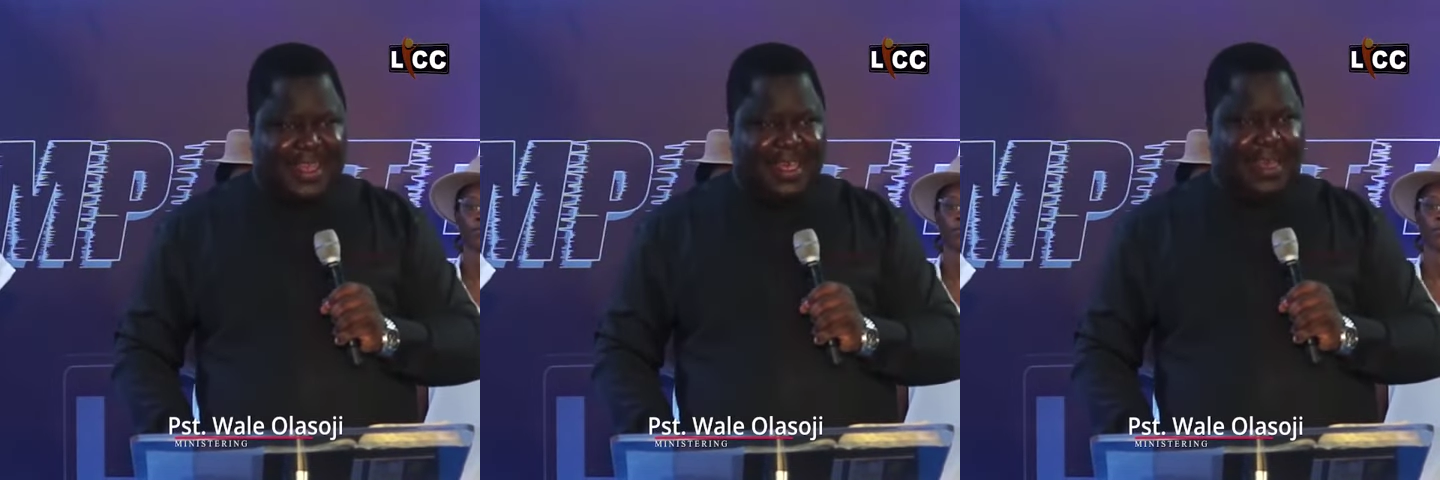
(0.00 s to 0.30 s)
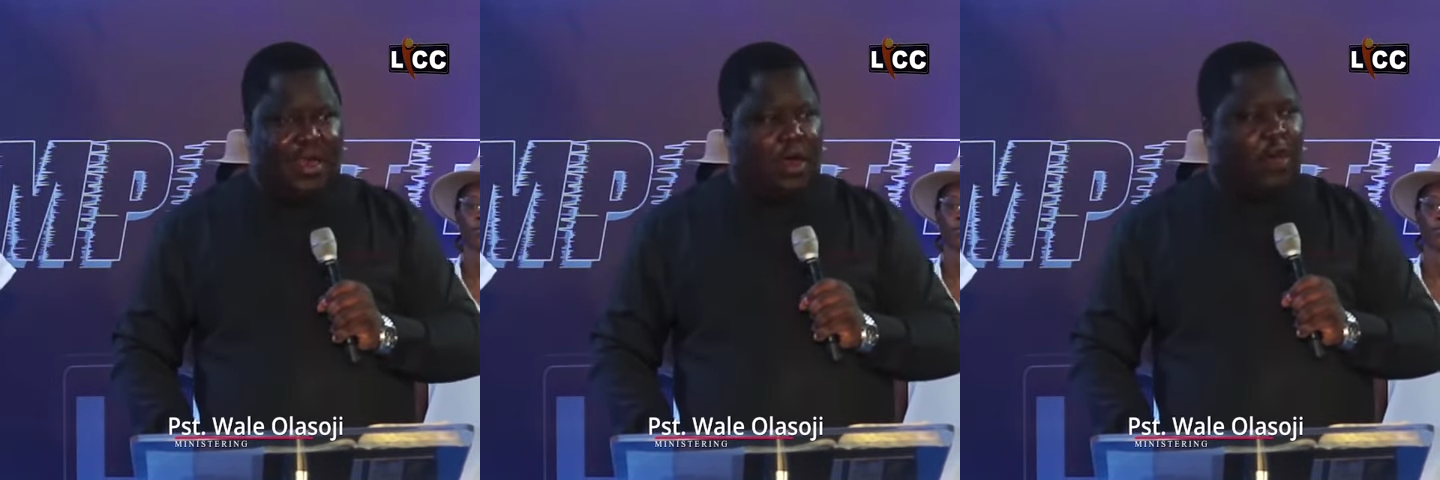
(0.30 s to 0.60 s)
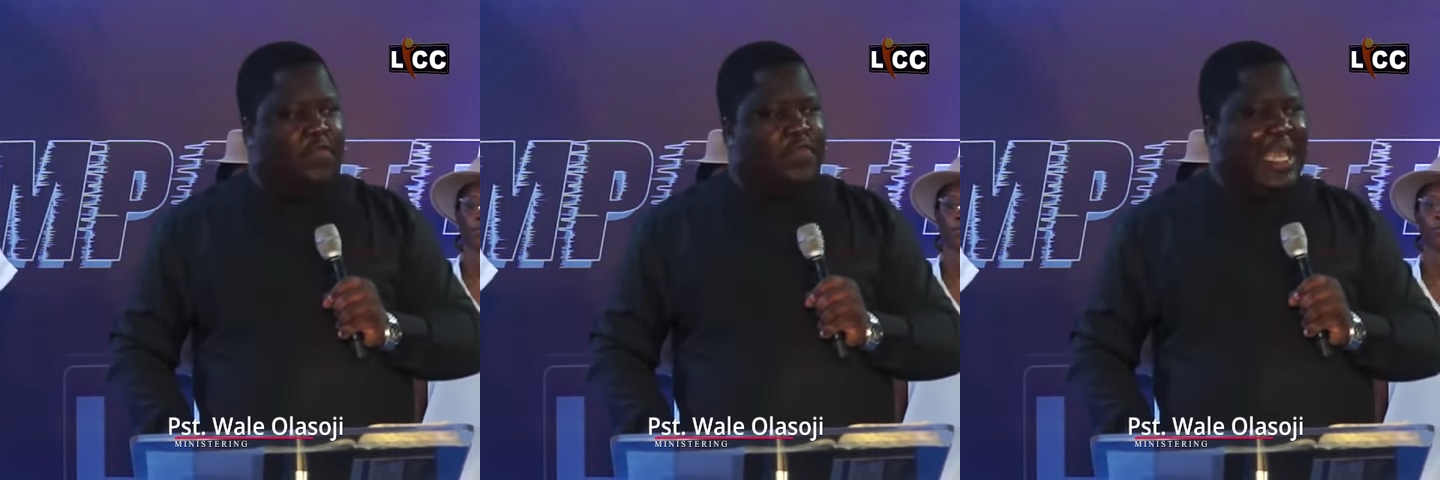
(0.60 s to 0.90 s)
of
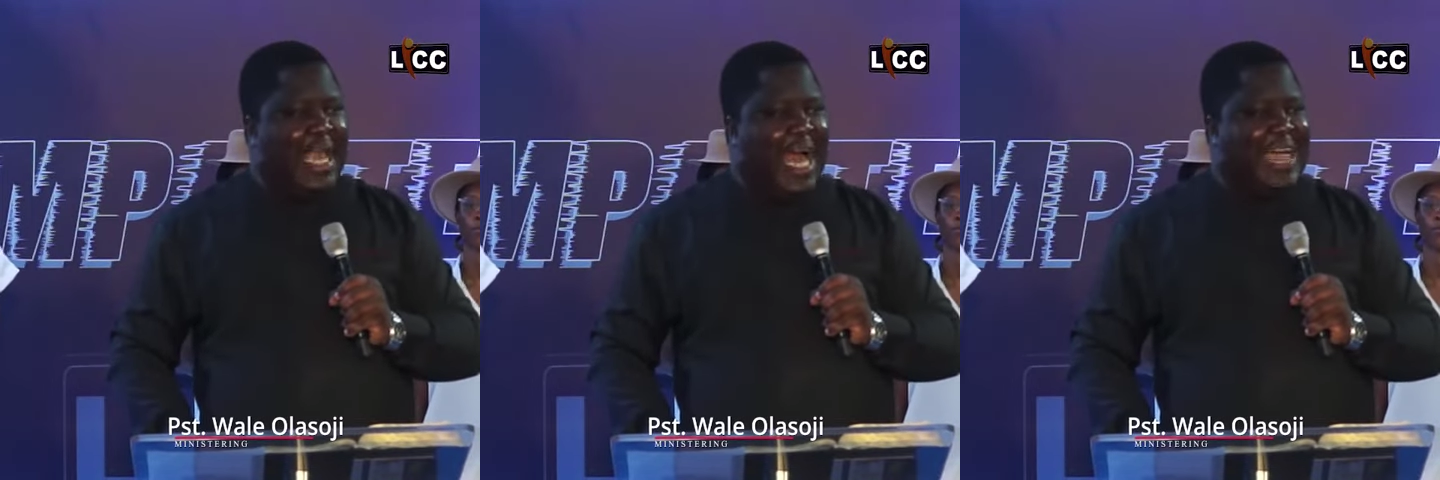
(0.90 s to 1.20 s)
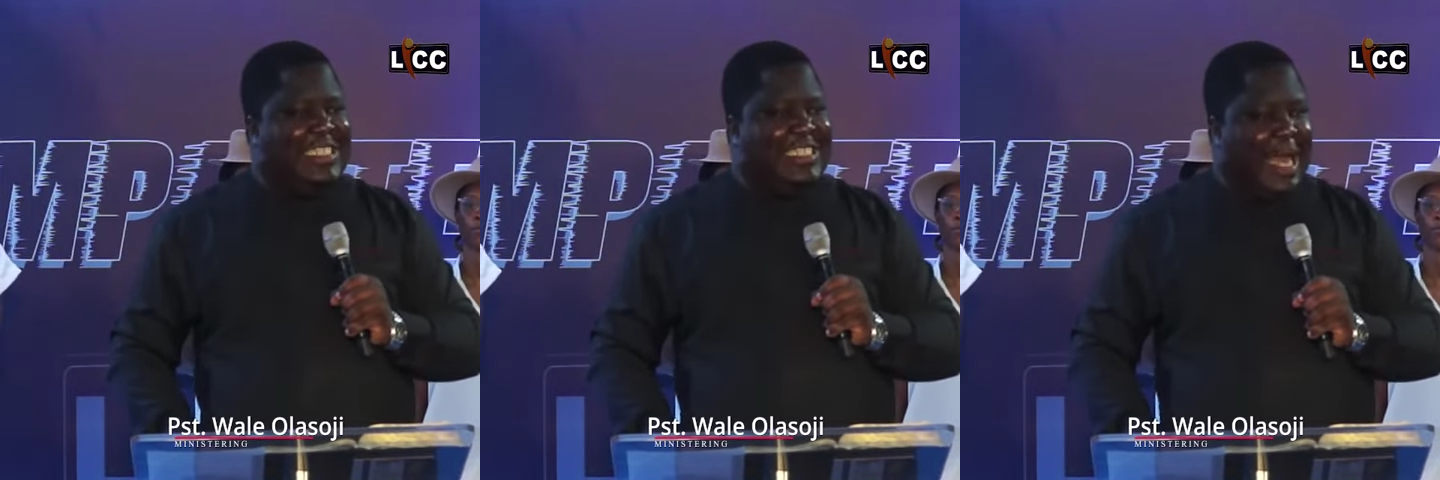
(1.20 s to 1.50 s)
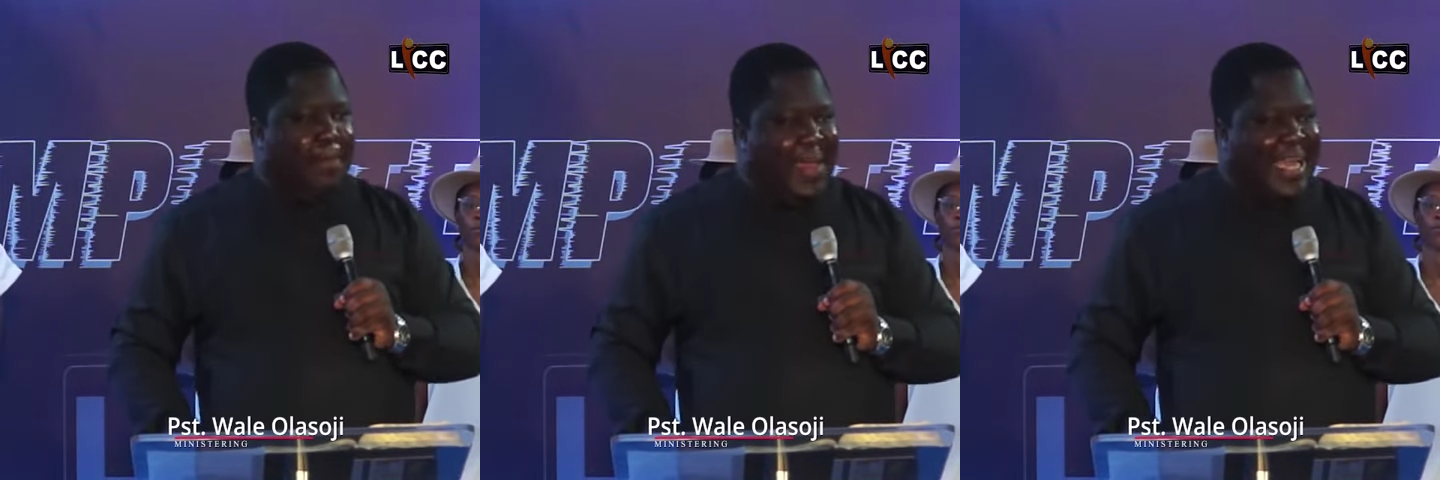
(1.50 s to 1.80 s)
the
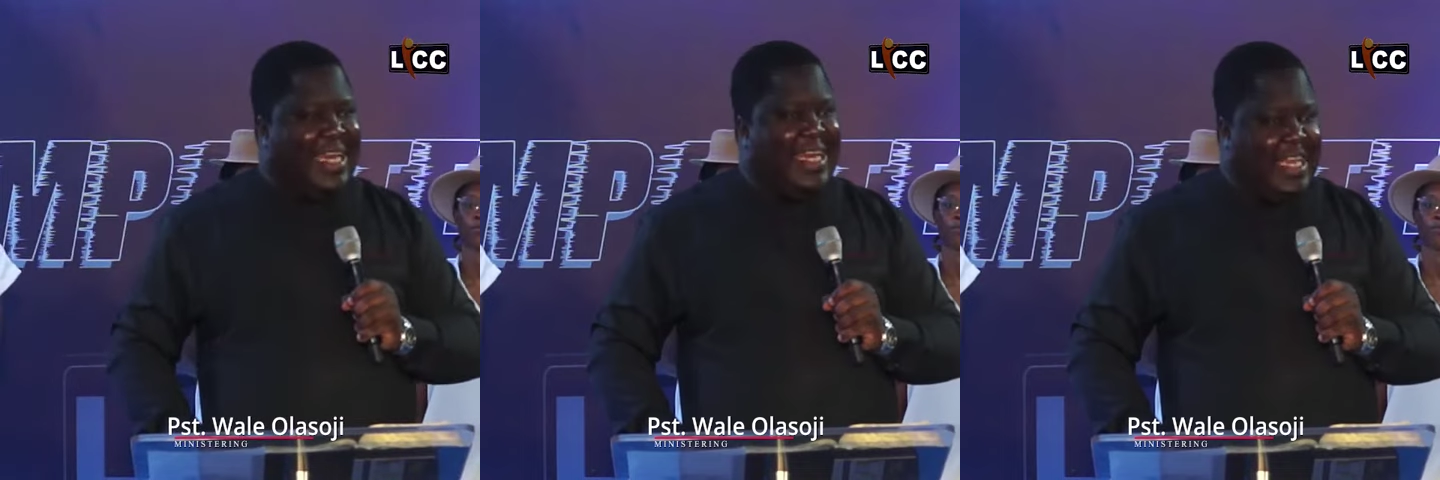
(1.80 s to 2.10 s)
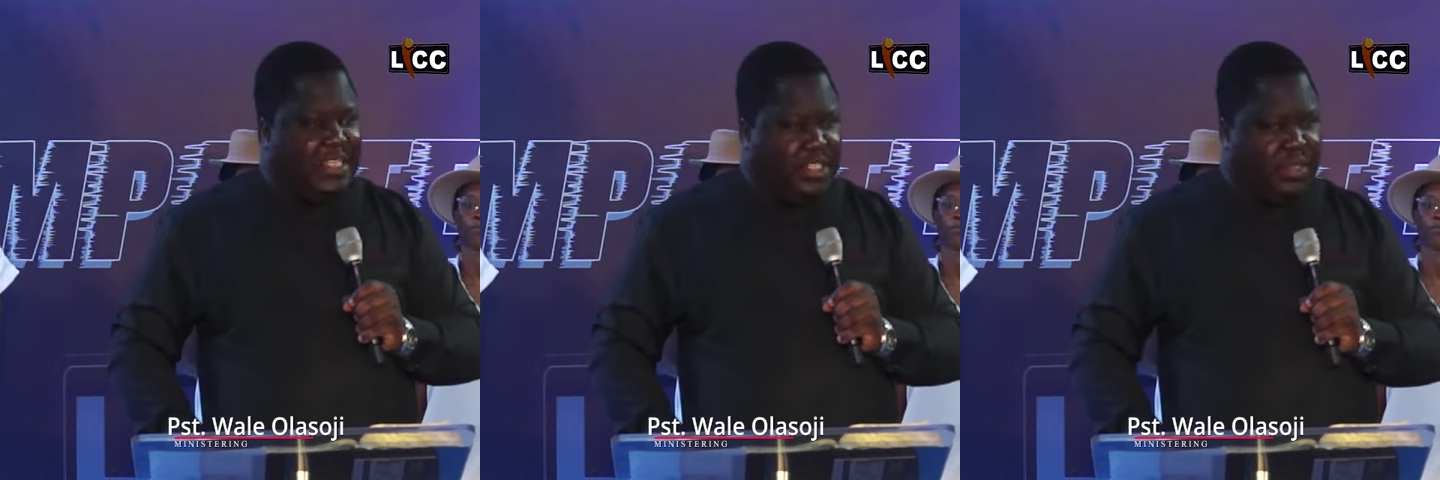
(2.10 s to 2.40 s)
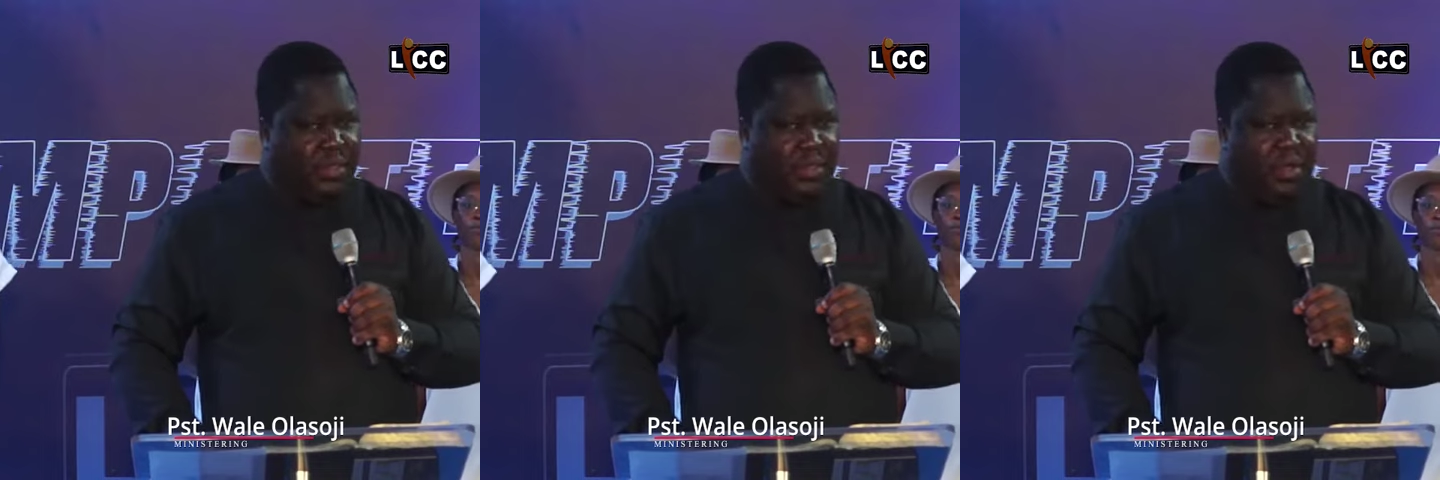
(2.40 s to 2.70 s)
Adamic nature
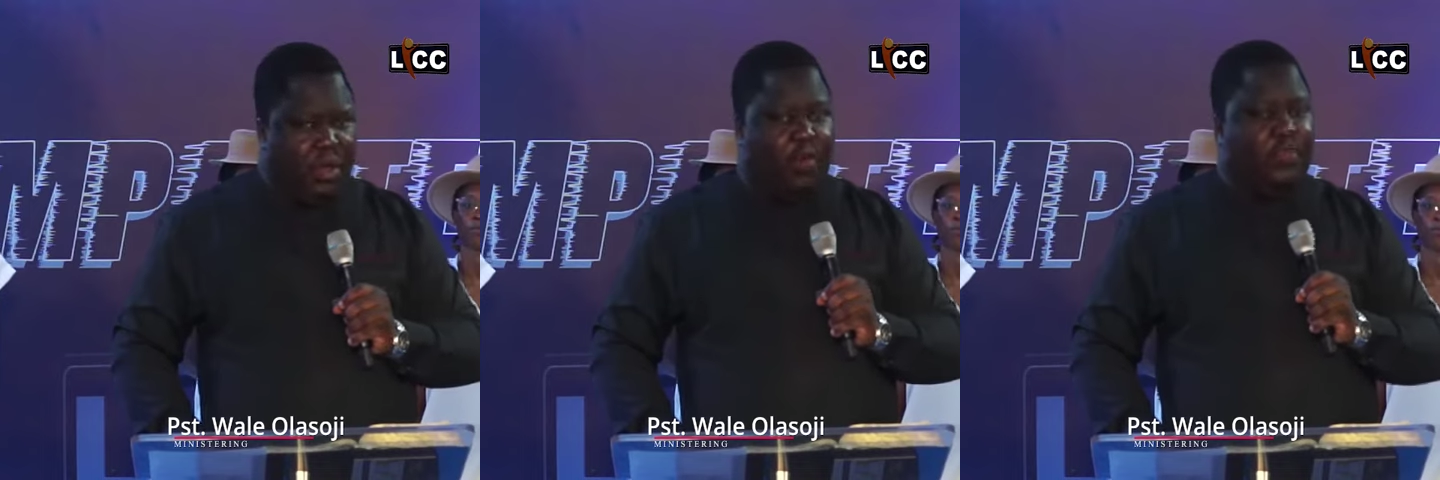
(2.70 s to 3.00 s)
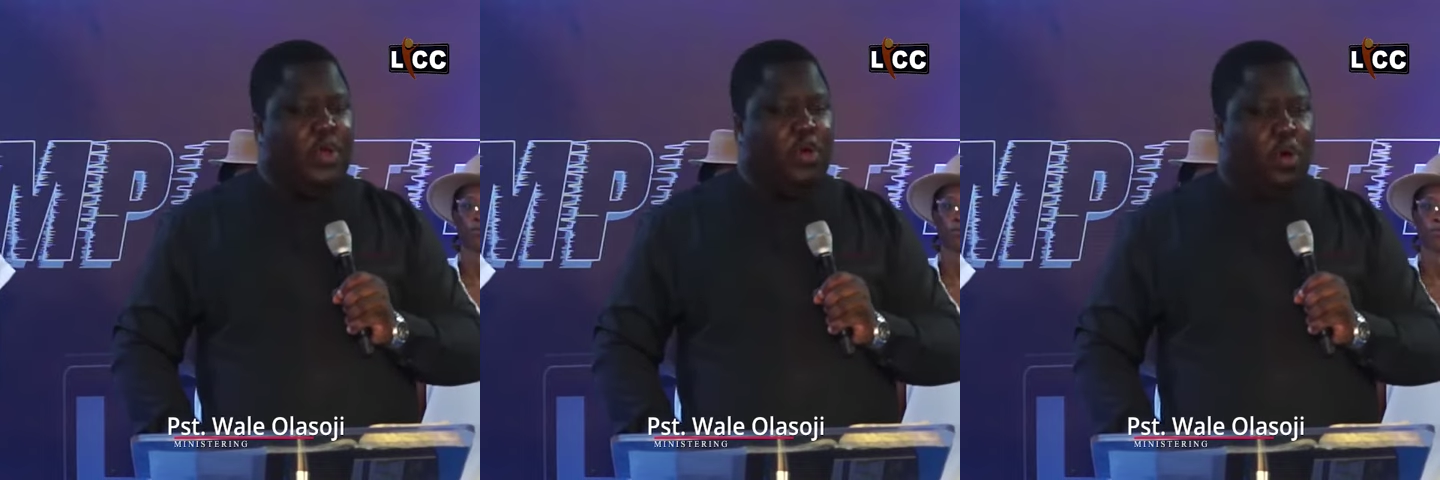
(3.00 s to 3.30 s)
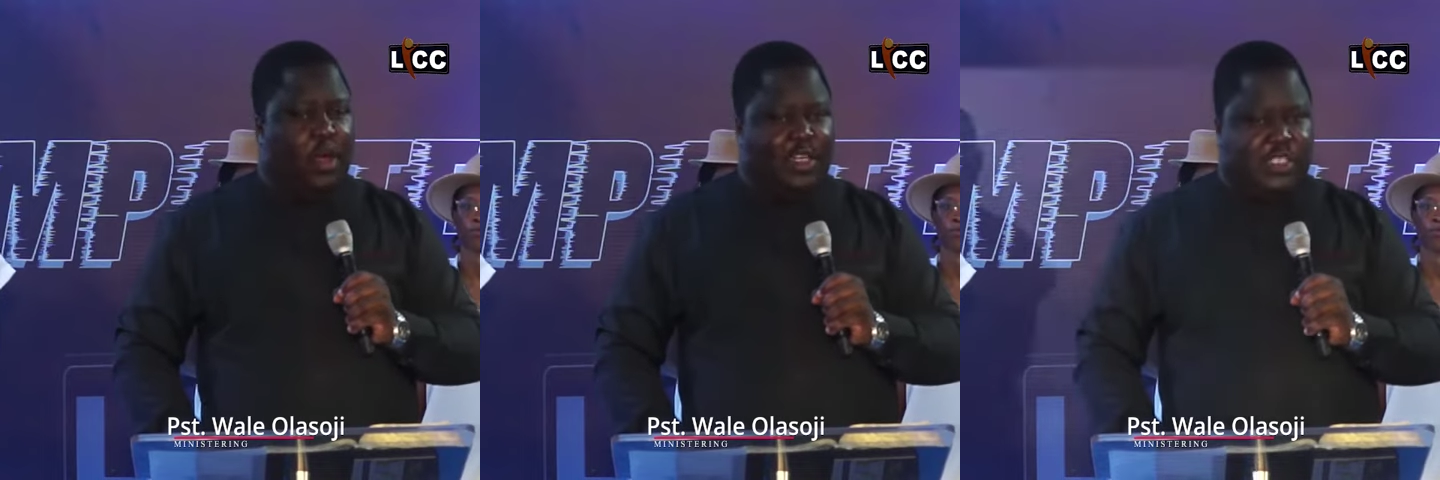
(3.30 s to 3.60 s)
of the old
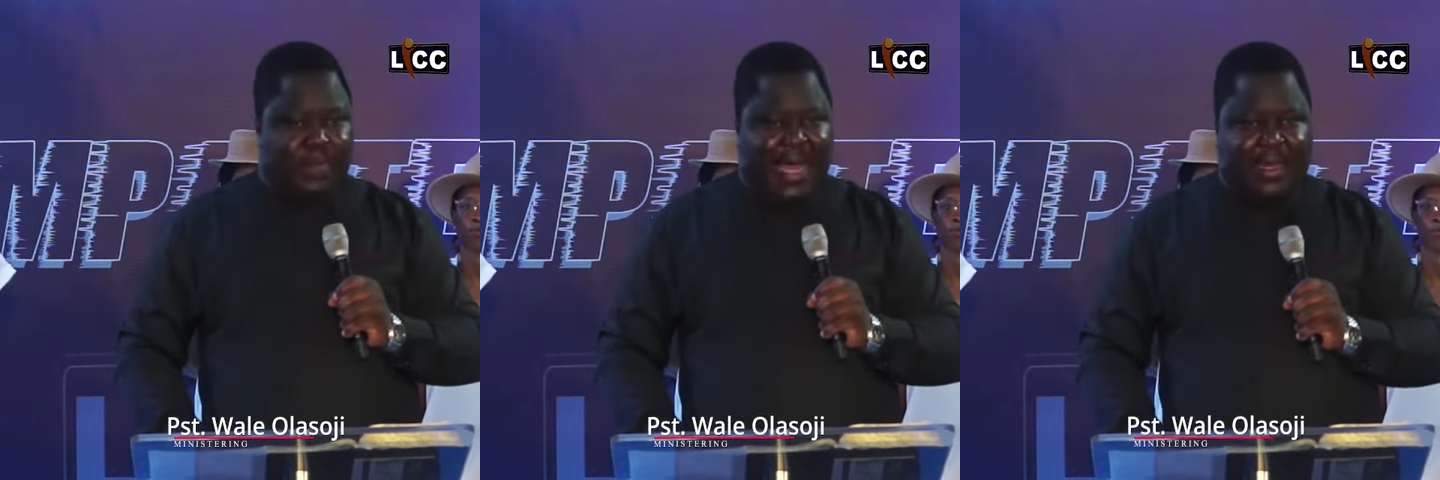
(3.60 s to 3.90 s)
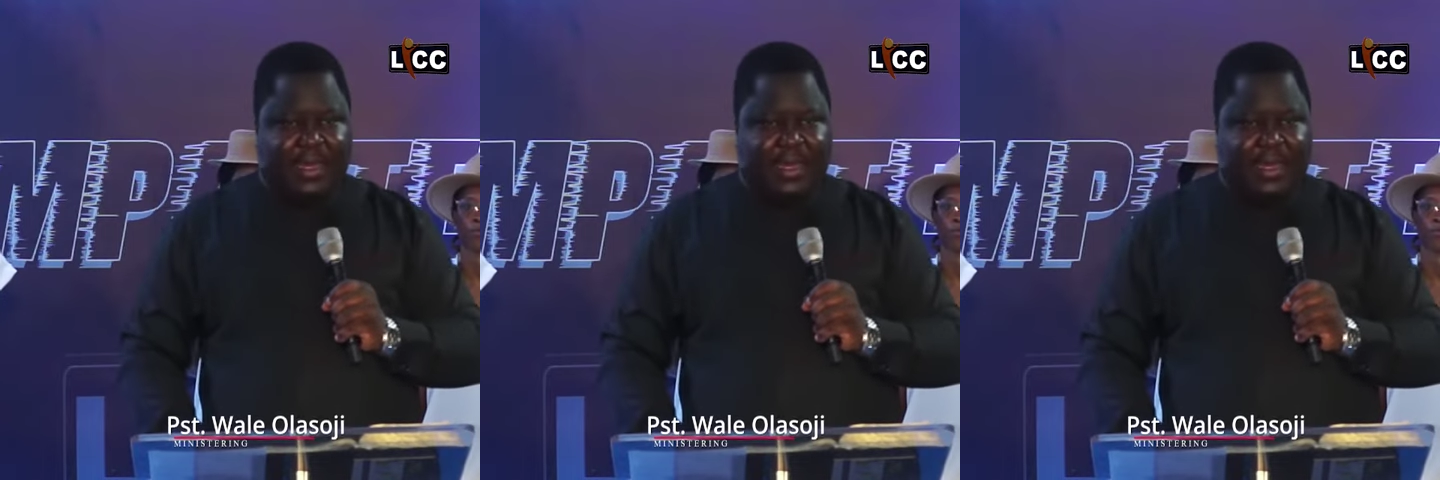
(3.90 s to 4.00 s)
man,